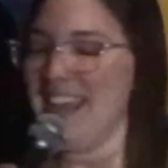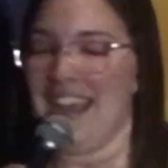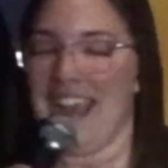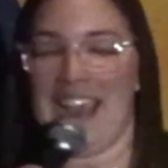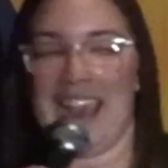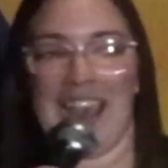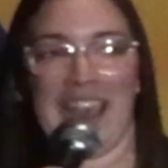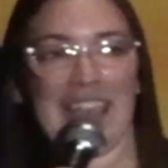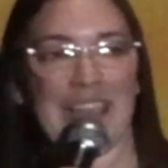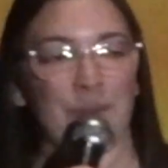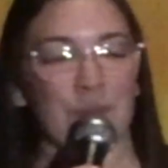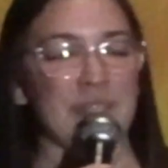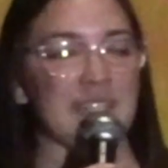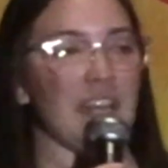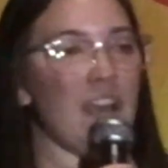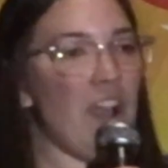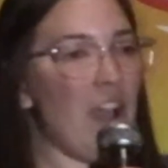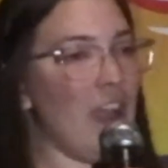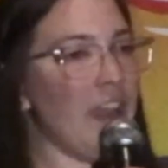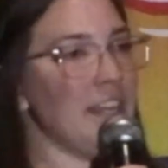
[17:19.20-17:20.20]
It
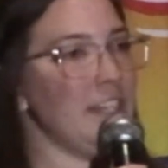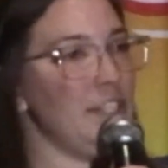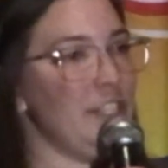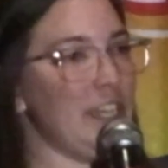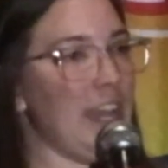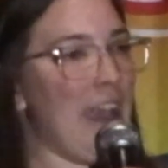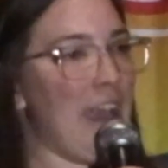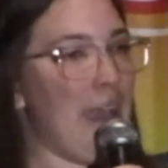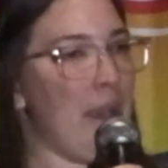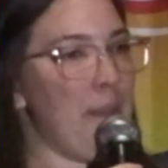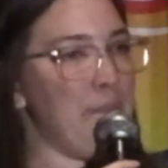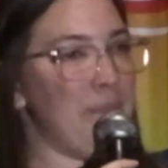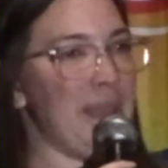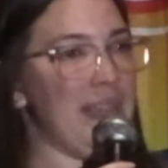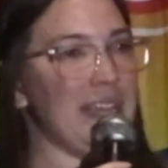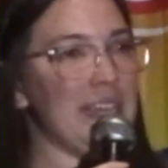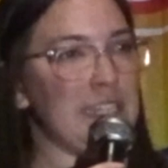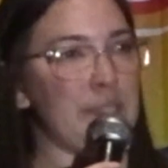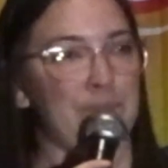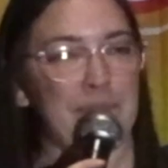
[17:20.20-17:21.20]
was a hard job
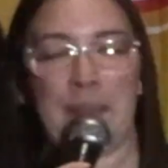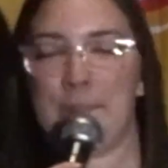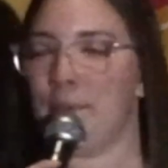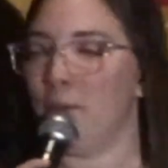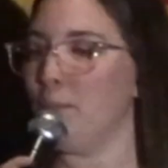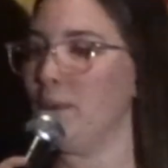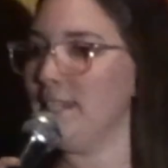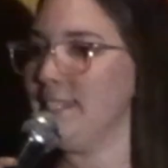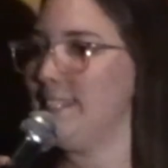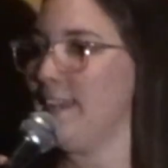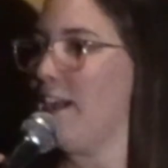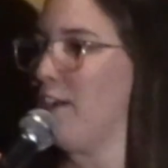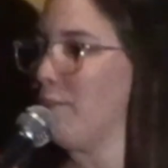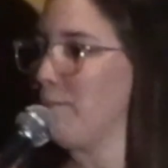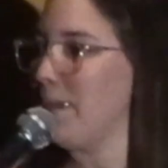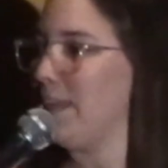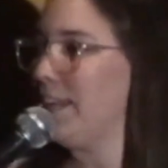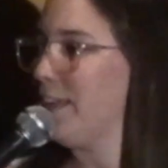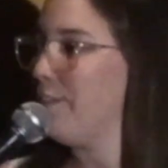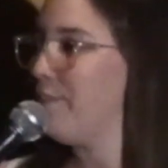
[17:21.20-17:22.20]
because people would
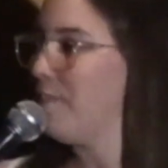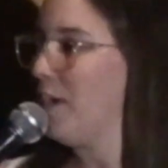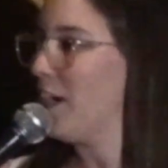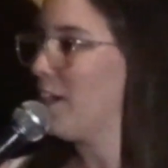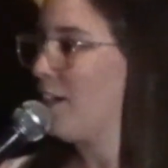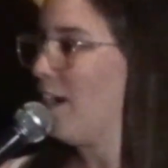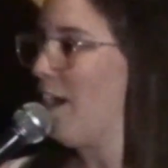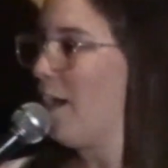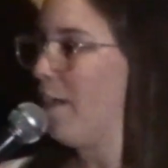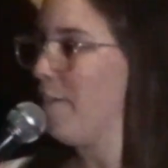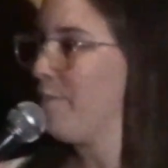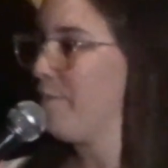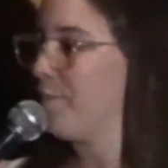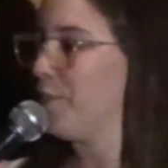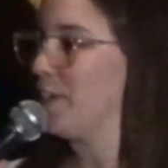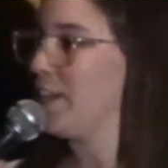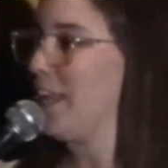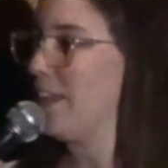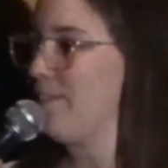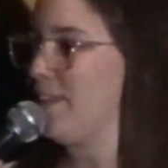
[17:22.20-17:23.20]
tell me to fuck off
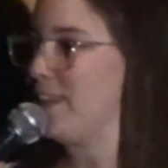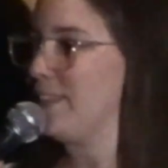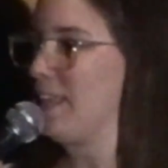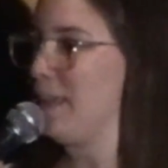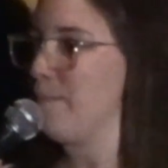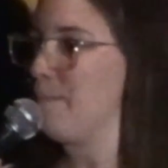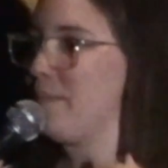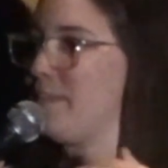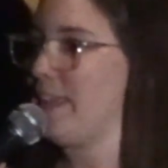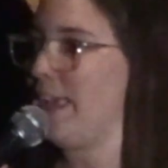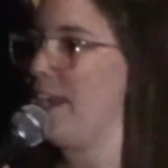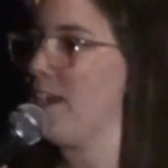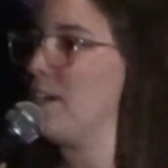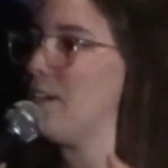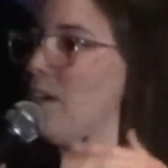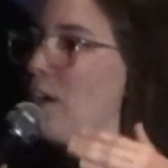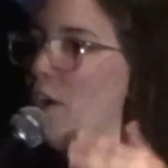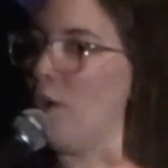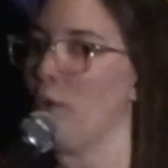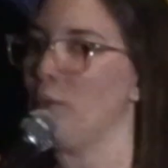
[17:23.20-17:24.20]
for giving them
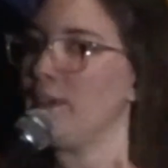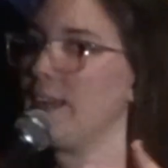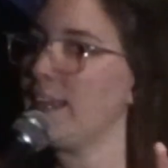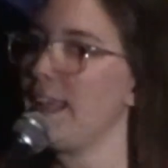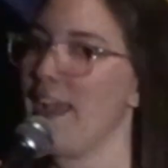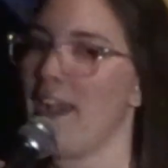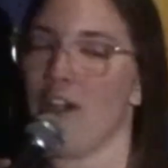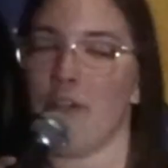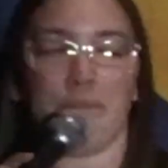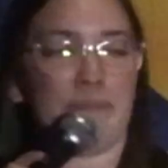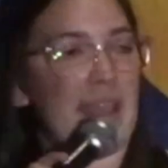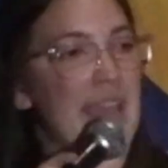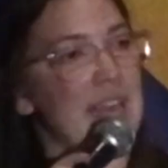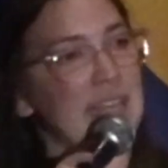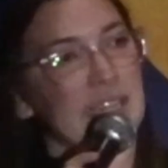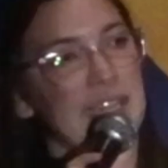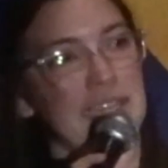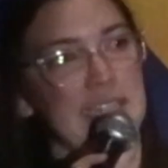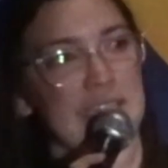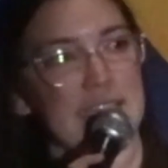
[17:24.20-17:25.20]
their own account
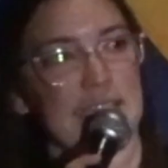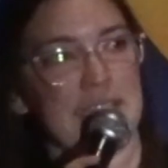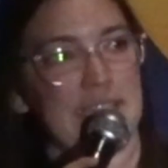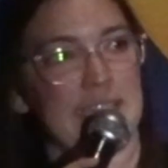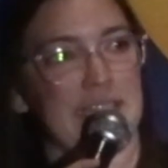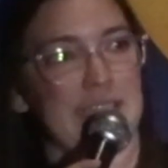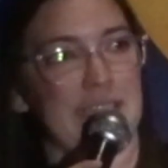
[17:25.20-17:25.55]
balance.